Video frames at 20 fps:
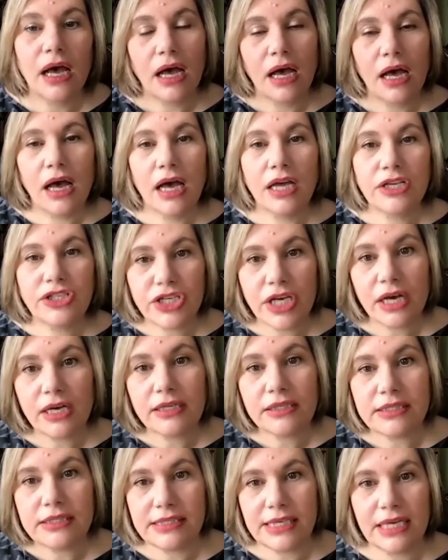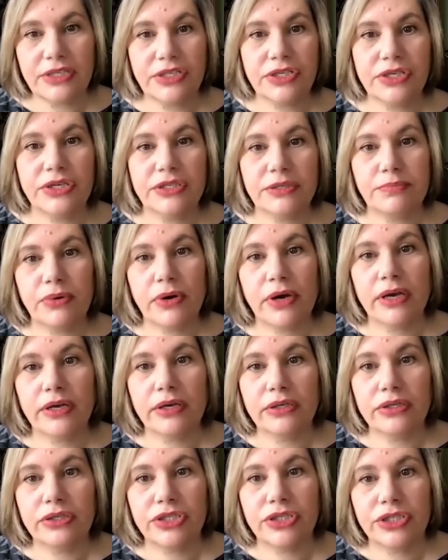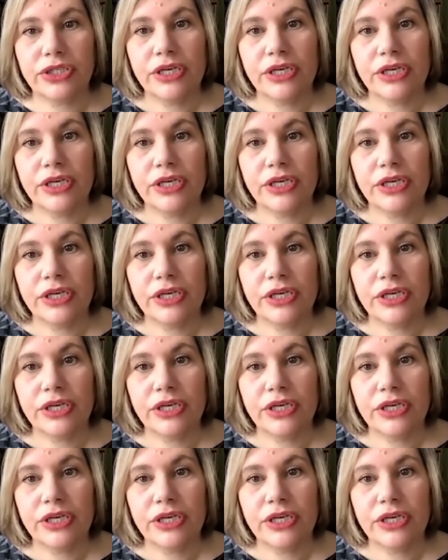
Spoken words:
A child-centered approach.